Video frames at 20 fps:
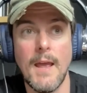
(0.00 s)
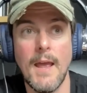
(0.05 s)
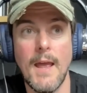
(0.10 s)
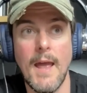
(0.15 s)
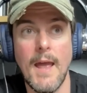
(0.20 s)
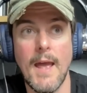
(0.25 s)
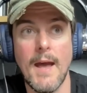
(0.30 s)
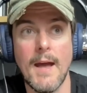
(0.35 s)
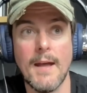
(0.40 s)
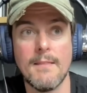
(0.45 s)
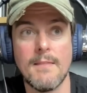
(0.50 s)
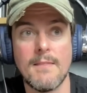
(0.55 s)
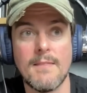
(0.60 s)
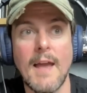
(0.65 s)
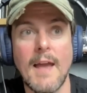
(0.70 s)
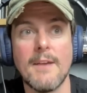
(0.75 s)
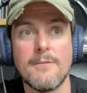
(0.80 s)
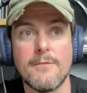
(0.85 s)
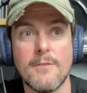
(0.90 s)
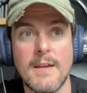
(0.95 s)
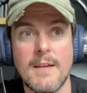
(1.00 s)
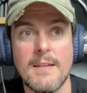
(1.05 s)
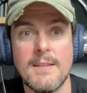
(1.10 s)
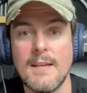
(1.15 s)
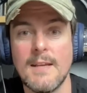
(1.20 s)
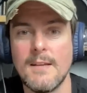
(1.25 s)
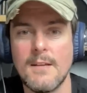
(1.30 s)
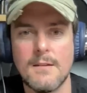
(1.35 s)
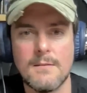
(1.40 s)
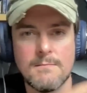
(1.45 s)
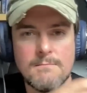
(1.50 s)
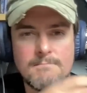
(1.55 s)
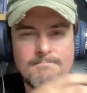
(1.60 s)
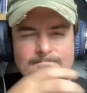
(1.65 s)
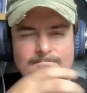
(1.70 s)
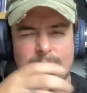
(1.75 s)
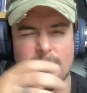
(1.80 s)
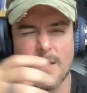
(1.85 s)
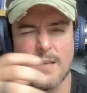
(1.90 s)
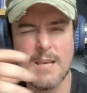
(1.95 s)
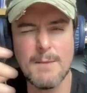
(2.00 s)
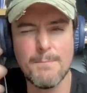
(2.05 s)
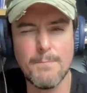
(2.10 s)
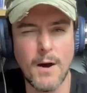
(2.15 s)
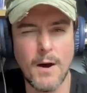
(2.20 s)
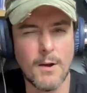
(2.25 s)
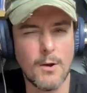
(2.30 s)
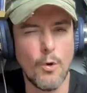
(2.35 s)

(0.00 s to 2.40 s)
And thankfully it didn't keep on